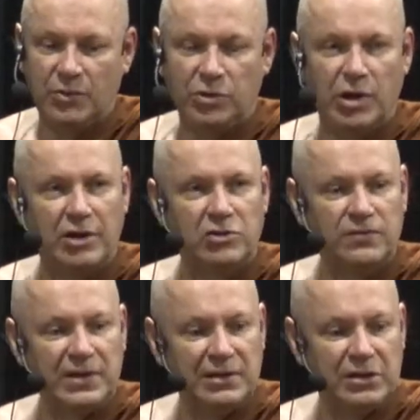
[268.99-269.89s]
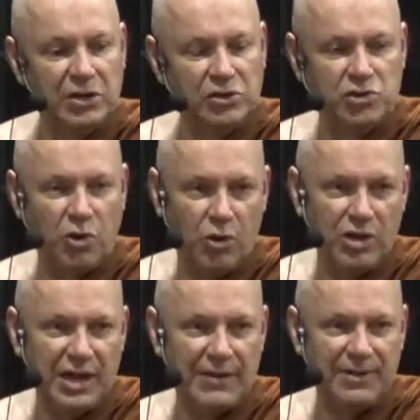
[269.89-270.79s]
Would you like to feel
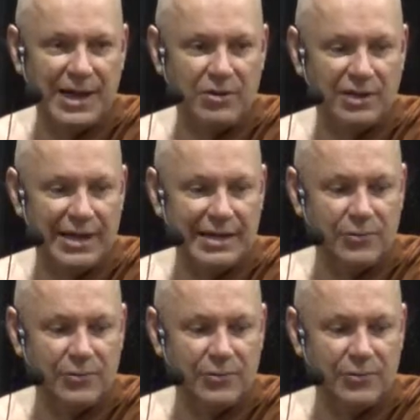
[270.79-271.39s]
joy every now and again?